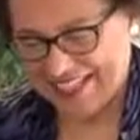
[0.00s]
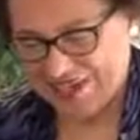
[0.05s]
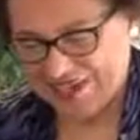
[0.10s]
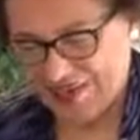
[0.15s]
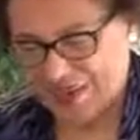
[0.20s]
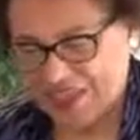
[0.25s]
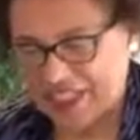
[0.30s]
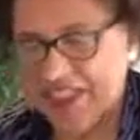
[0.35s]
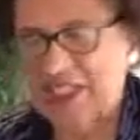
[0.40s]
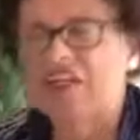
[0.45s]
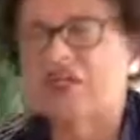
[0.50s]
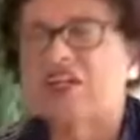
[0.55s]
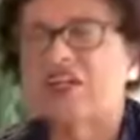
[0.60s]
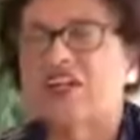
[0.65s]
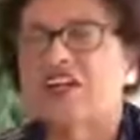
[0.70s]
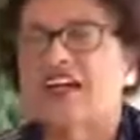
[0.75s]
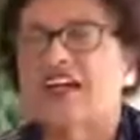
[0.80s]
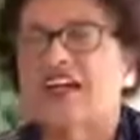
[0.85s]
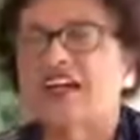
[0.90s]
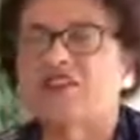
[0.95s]

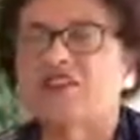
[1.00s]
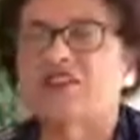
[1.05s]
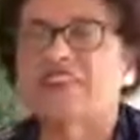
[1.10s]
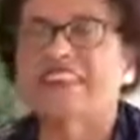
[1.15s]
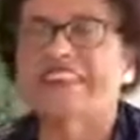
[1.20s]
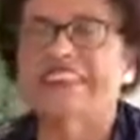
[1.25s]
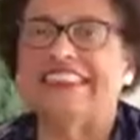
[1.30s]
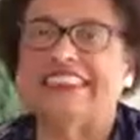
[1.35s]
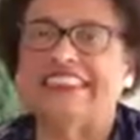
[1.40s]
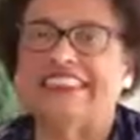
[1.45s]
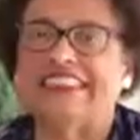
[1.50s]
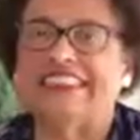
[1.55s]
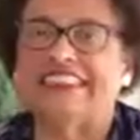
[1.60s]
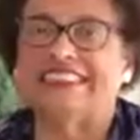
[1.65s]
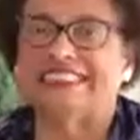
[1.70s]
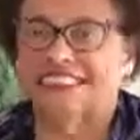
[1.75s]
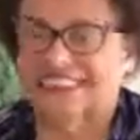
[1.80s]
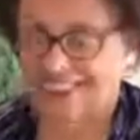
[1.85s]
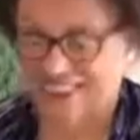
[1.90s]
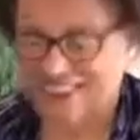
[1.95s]
Whatever I
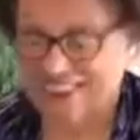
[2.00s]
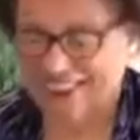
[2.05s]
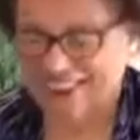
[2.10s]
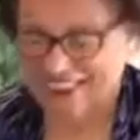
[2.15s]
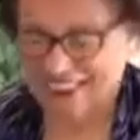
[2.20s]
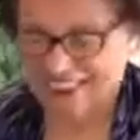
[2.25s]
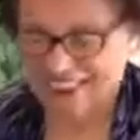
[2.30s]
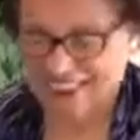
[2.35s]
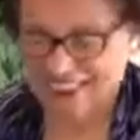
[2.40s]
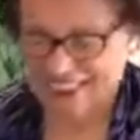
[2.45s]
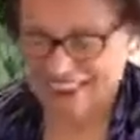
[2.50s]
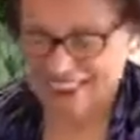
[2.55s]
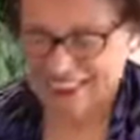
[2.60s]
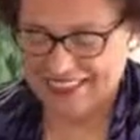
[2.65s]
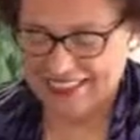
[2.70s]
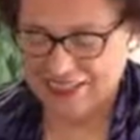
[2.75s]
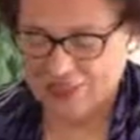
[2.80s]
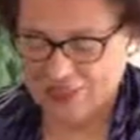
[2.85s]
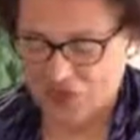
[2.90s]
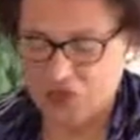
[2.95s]
release
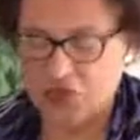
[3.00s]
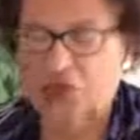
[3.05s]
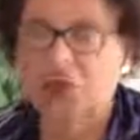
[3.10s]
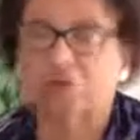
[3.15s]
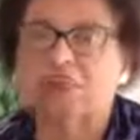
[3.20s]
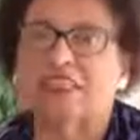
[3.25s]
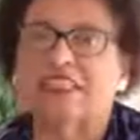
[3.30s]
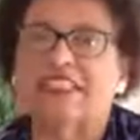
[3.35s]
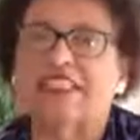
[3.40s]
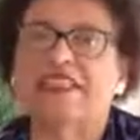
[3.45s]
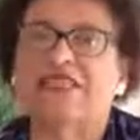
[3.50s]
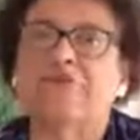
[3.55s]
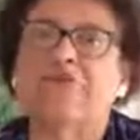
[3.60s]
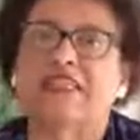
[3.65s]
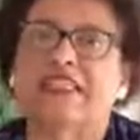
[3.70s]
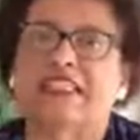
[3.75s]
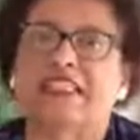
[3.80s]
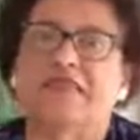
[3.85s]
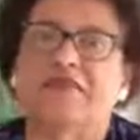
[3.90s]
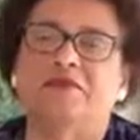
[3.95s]
will bless
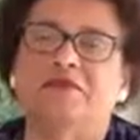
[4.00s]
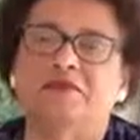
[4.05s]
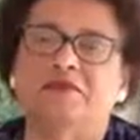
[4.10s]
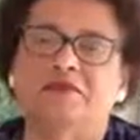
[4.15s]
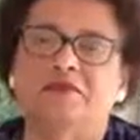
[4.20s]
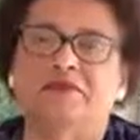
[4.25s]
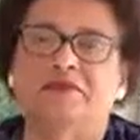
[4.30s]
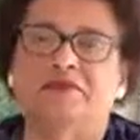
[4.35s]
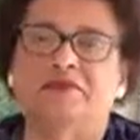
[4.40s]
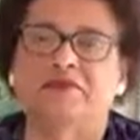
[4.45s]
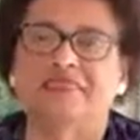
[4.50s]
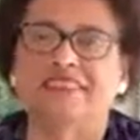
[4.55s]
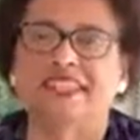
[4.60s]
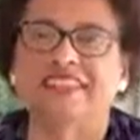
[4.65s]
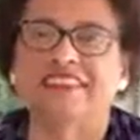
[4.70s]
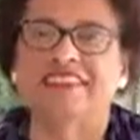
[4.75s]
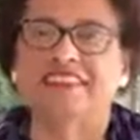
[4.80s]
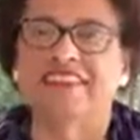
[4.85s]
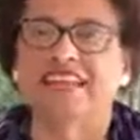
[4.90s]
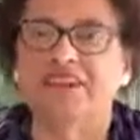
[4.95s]
me.
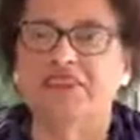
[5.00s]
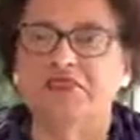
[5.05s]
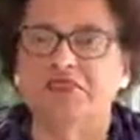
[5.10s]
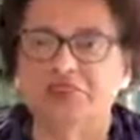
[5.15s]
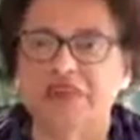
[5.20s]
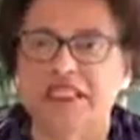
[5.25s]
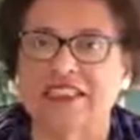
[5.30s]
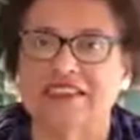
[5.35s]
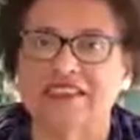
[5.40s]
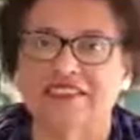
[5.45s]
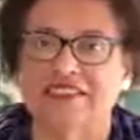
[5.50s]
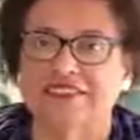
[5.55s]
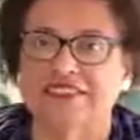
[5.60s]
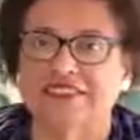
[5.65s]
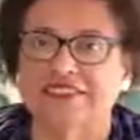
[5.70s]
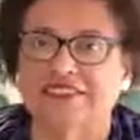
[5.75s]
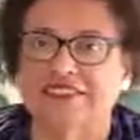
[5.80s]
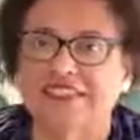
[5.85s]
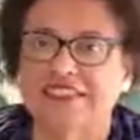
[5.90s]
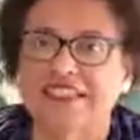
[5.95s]
That's the affirmation.
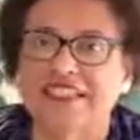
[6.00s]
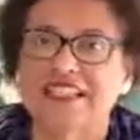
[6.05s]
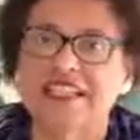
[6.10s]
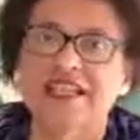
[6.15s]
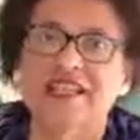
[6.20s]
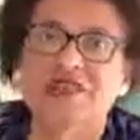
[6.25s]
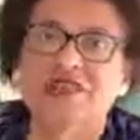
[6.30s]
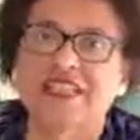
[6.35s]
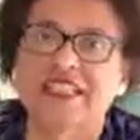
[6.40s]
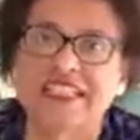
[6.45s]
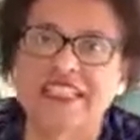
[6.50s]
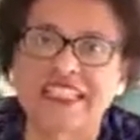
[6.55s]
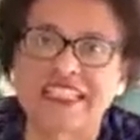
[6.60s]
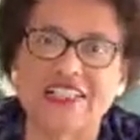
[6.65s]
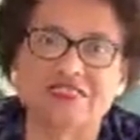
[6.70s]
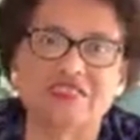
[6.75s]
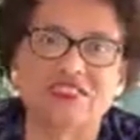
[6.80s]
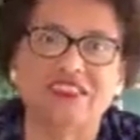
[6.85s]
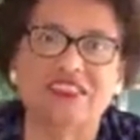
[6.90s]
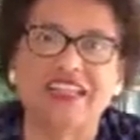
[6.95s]

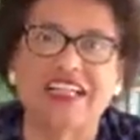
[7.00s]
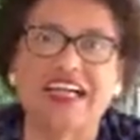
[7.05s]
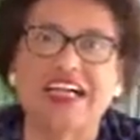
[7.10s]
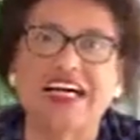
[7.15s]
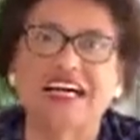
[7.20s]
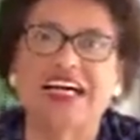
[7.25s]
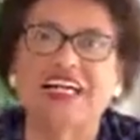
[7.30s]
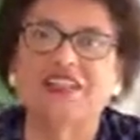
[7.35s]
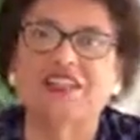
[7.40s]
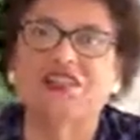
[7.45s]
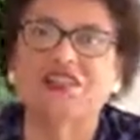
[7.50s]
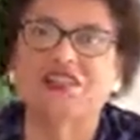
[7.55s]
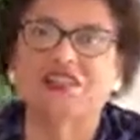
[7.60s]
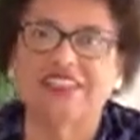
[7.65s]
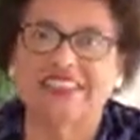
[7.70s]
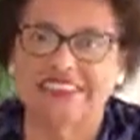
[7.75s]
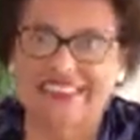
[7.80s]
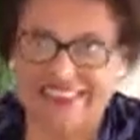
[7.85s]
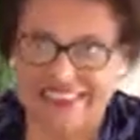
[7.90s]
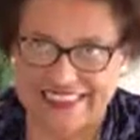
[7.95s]
Whatever I
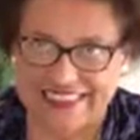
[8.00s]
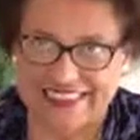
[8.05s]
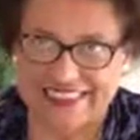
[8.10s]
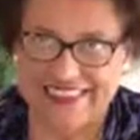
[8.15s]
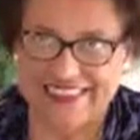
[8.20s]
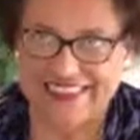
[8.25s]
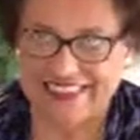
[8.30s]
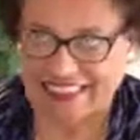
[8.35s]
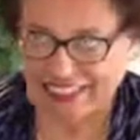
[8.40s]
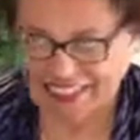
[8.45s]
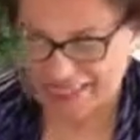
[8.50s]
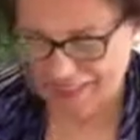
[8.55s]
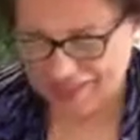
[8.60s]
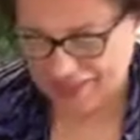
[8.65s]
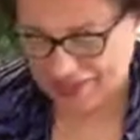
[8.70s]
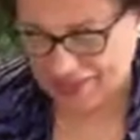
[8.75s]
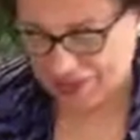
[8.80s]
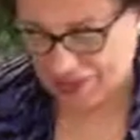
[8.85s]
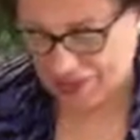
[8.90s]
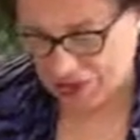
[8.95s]
release
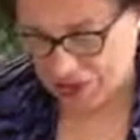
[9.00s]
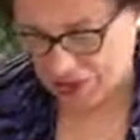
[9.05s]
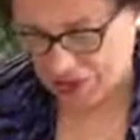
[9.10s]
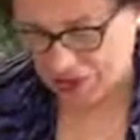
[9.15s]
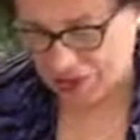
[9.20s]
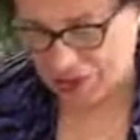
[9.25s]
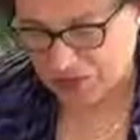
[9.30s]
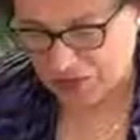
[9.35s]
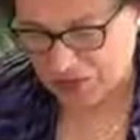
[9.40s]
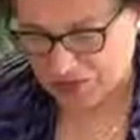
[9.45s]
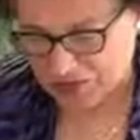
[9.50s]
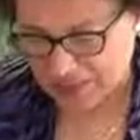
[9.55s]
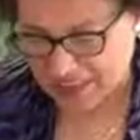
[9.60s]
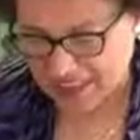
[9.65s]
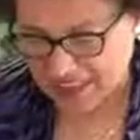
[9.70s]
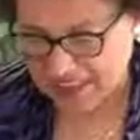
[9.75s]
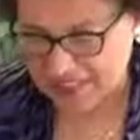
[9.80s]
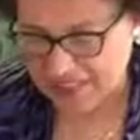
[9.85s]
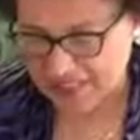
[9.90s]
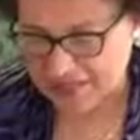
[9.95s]
will
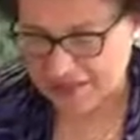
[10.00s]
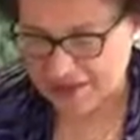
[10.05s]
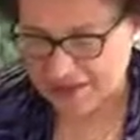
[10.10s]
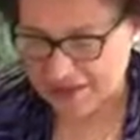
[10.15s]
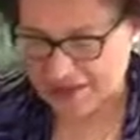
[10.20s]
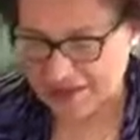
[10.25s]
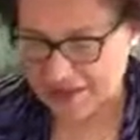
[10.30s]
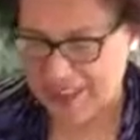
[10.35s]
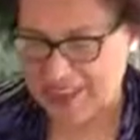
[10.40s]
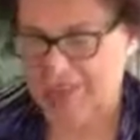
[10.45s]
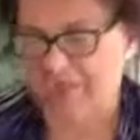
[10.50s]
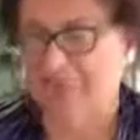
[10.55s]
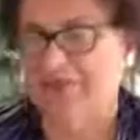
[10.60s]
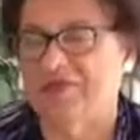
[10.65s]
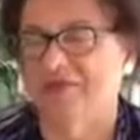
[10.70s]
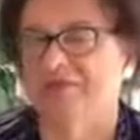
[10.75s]
bless me.